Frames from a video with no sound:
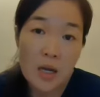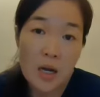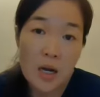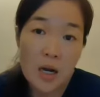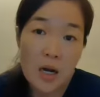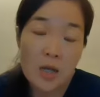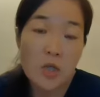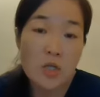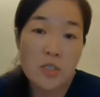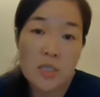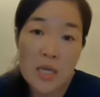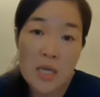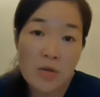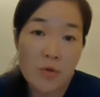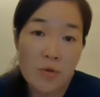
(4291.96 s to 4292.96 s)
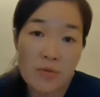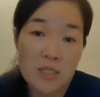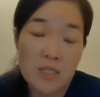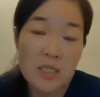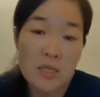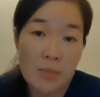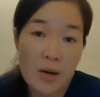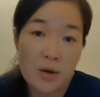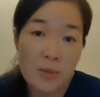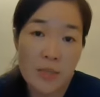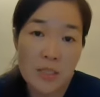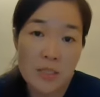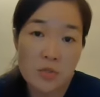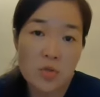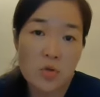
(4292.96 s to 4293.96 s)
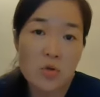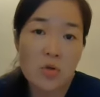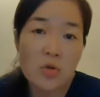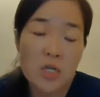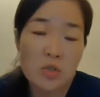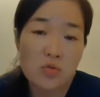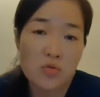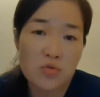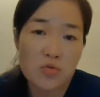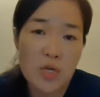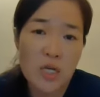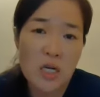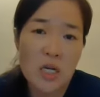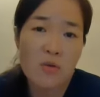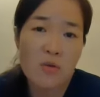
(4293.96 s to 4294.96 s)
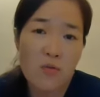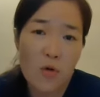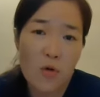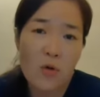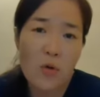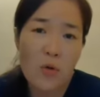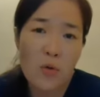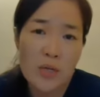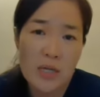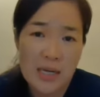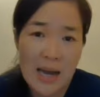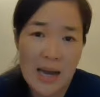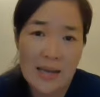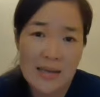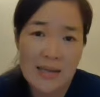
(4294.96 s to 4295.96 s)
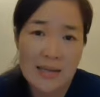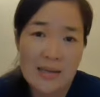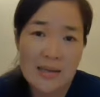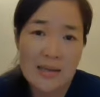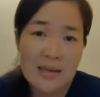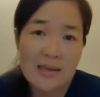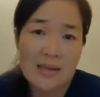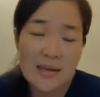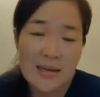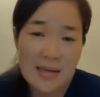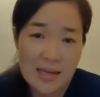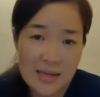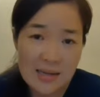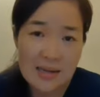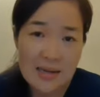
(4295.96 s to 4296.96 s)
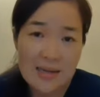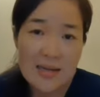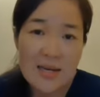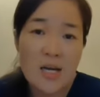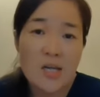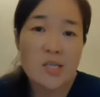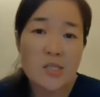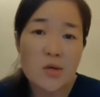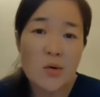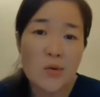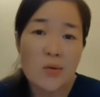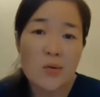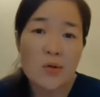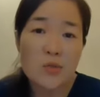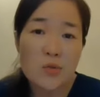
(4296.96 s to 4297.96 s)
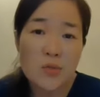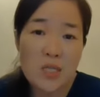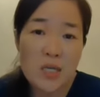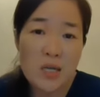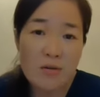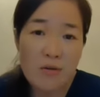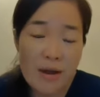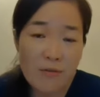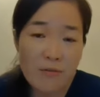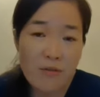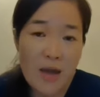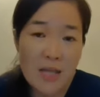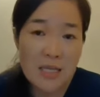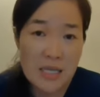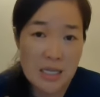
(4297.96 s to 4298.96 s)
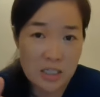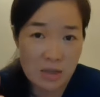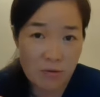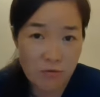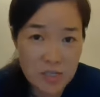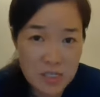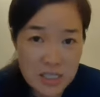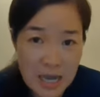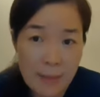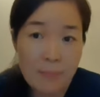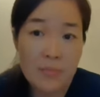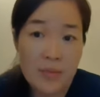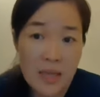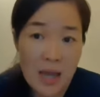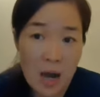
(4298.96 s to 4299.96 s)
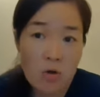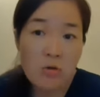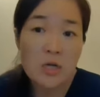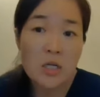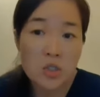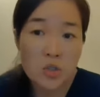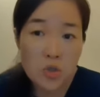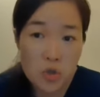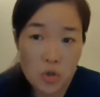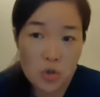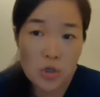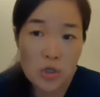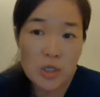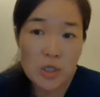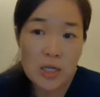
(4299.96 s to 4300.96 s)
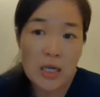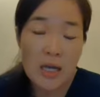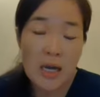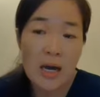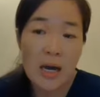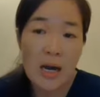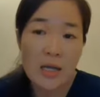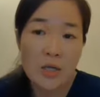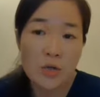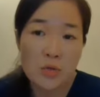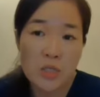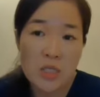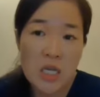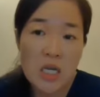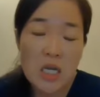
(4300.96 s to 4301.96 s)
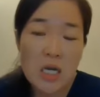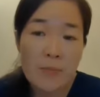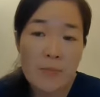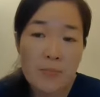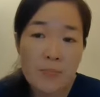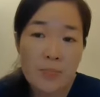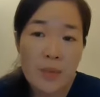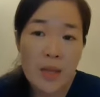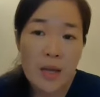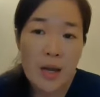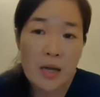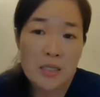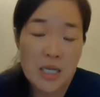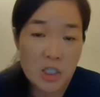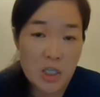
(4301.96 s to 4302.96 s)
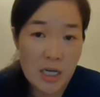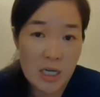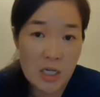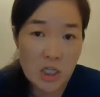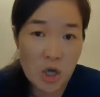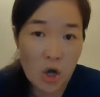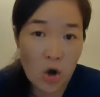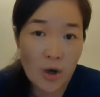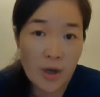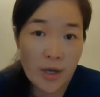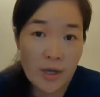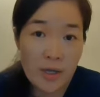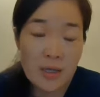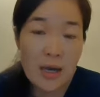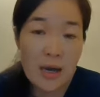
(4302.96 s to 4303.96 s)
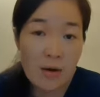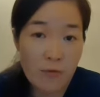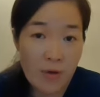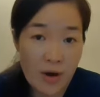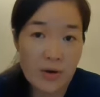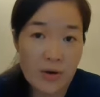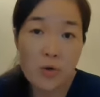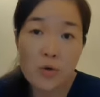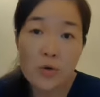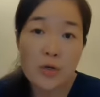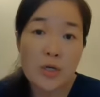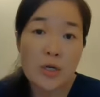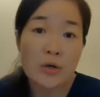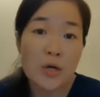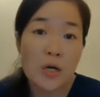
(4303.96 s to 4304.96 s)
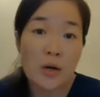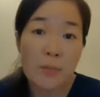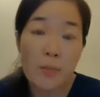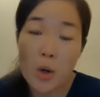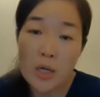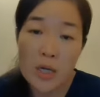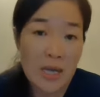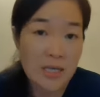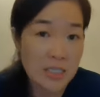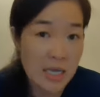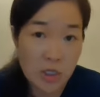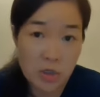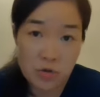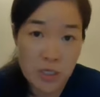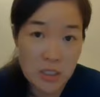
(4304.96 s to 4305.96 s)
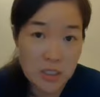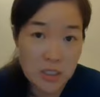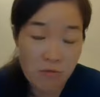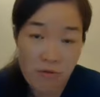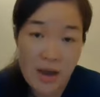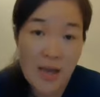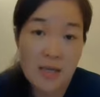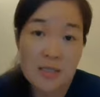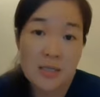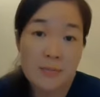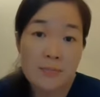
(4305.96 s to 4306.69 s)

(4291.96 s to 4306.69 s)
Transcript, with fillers: I'm not saying reversing the parameters. So you need to strictly follow the diet here. So choosing a right fat is the first step. Now it's good. They are using sacha inchi oil, yeah, very good uh, polyunsaturated fat.